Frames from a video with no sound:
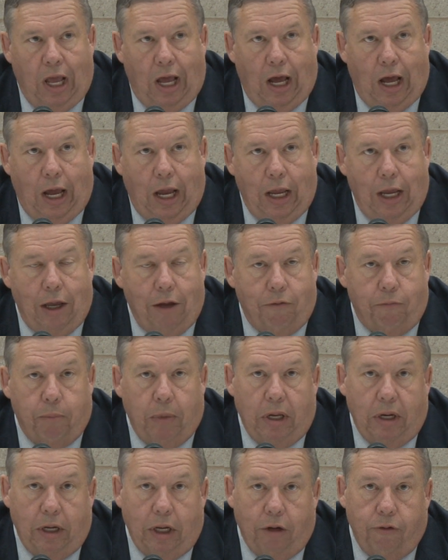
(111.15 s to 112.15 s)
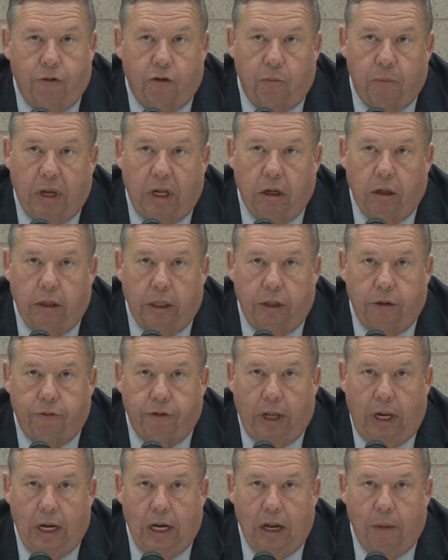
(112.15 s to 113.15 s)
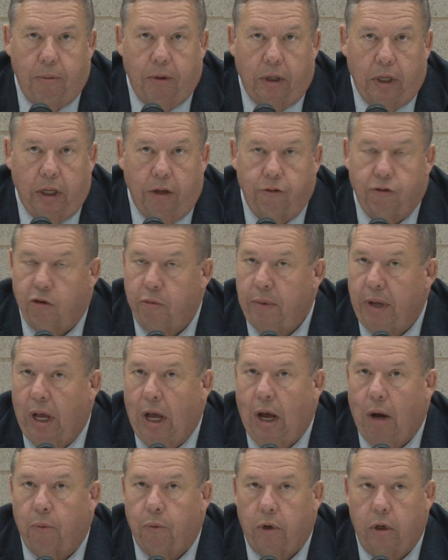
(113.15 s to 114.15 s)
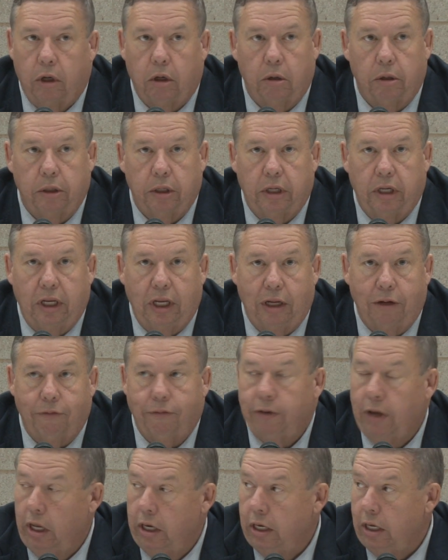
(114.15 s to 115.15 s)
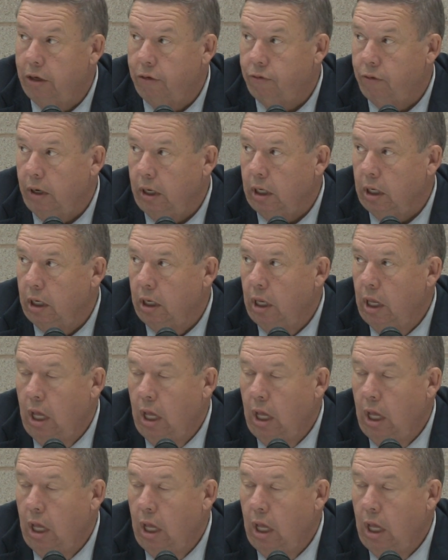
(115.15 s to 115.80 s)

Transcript: I have been instrumental in setting up a rural TIF district.